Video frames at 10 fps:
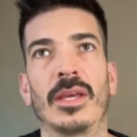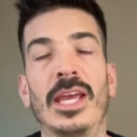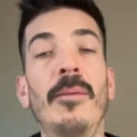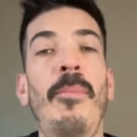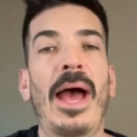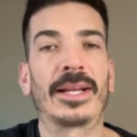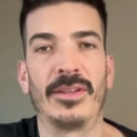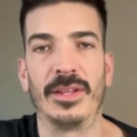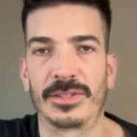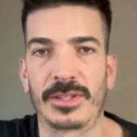impact
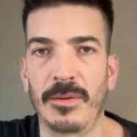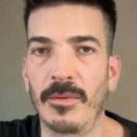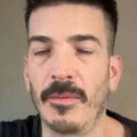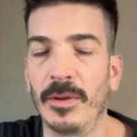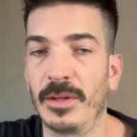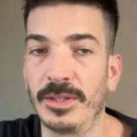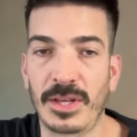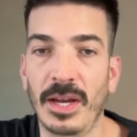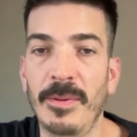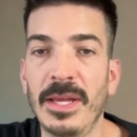of this can uh, is
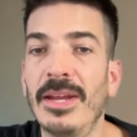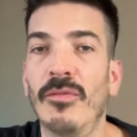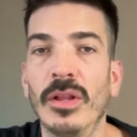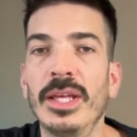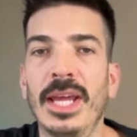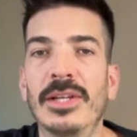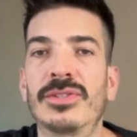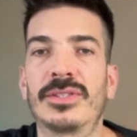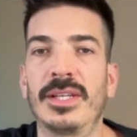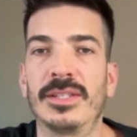going to be really
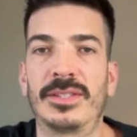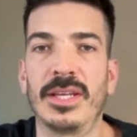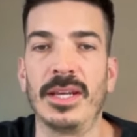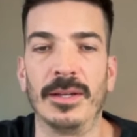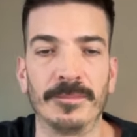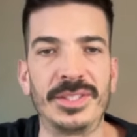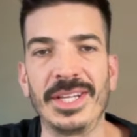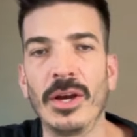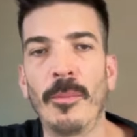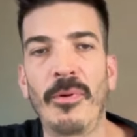interesting to see.
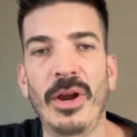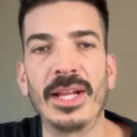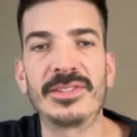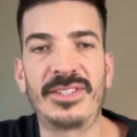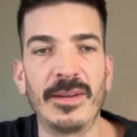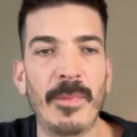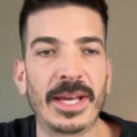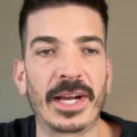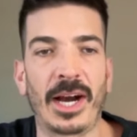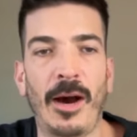Dio Brands did
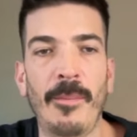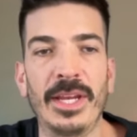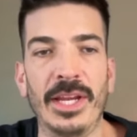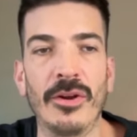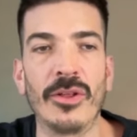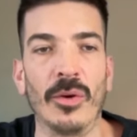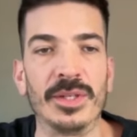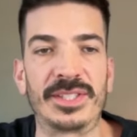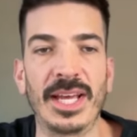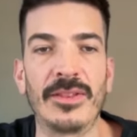make a comment here though.
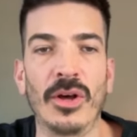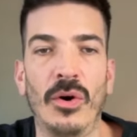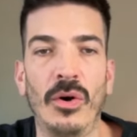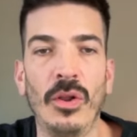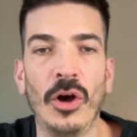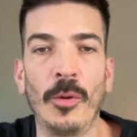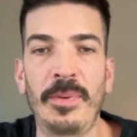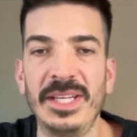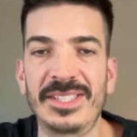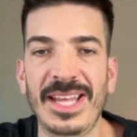He said the whole
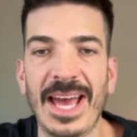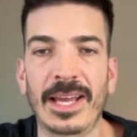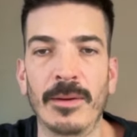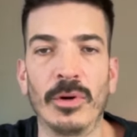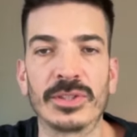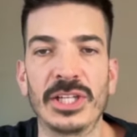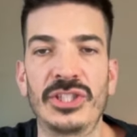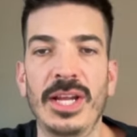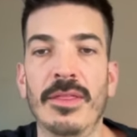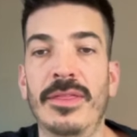OP stack and
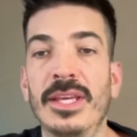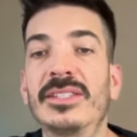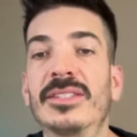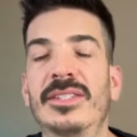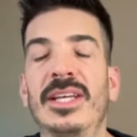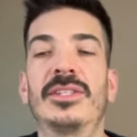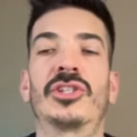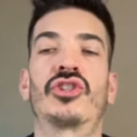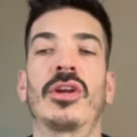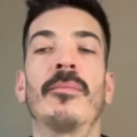multi-chain thesis is
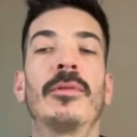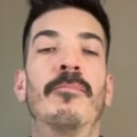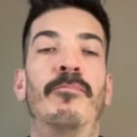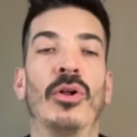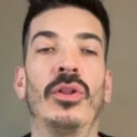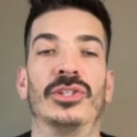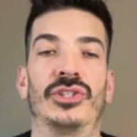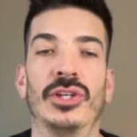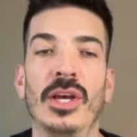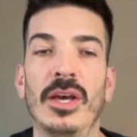extremely
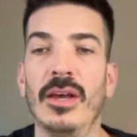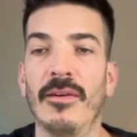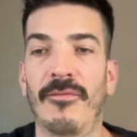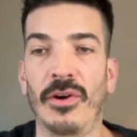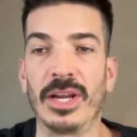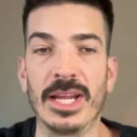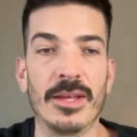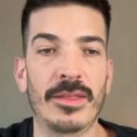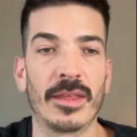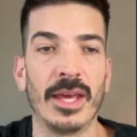bullish for
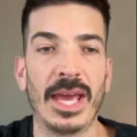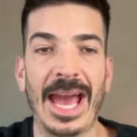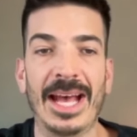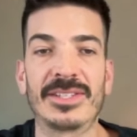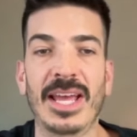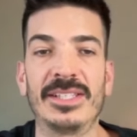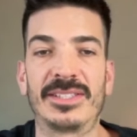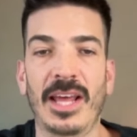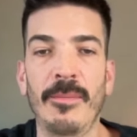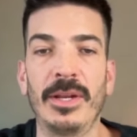ETH as a
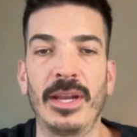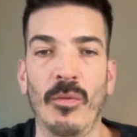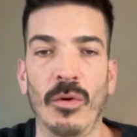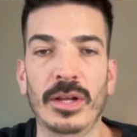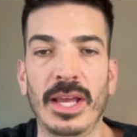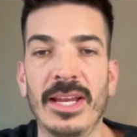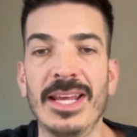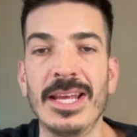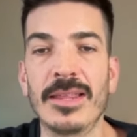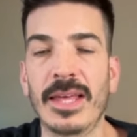settlement network and
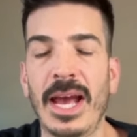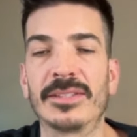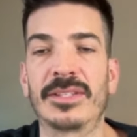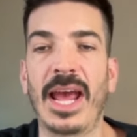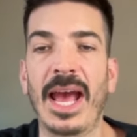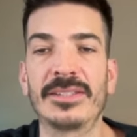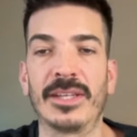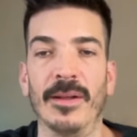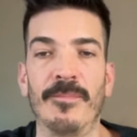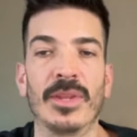ETH as an
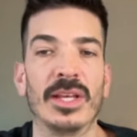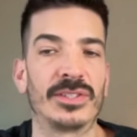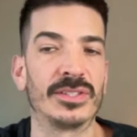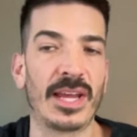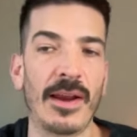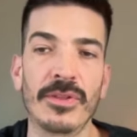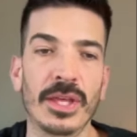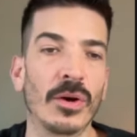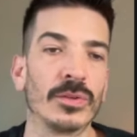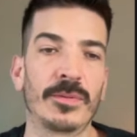asset, since
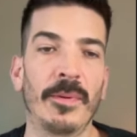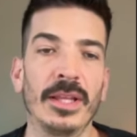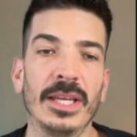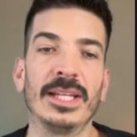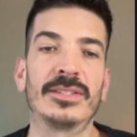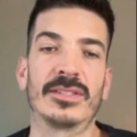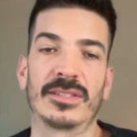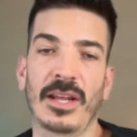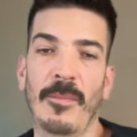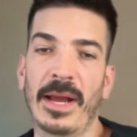everything ultimately needs to
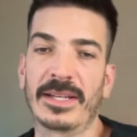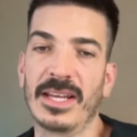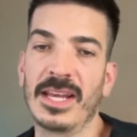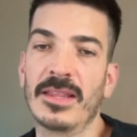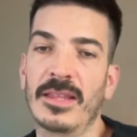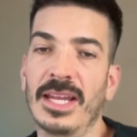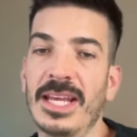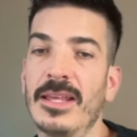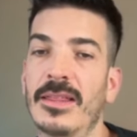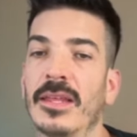settle back to ETH and
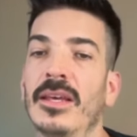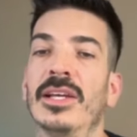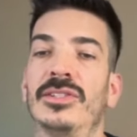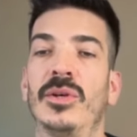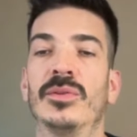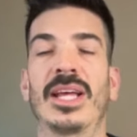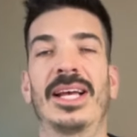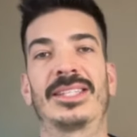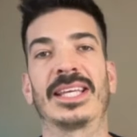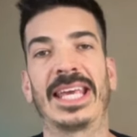ETH is used
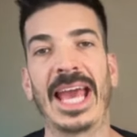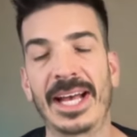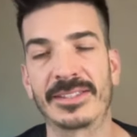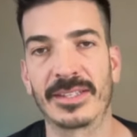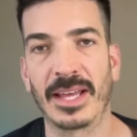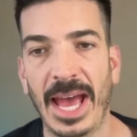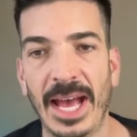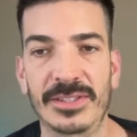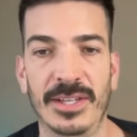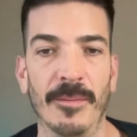as the gas
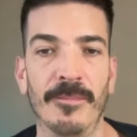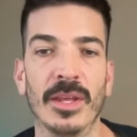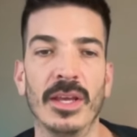asset